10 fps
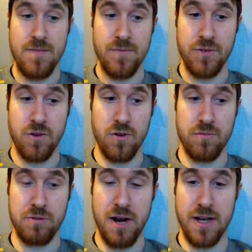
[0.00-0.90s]
So
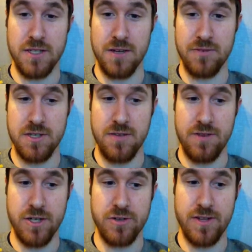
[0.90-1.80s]
Burnett is obviously a
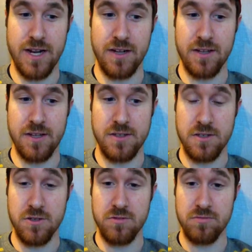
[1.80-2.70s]
veteran that can
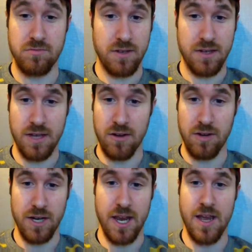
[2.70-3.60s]
still get a
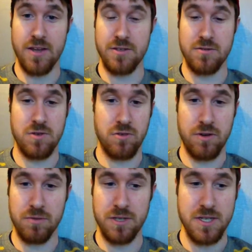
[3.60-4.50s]
lot of Ks,
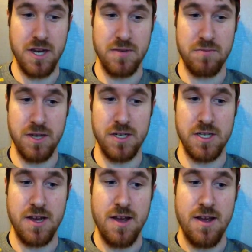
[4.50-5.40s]
200 plus innings pitched,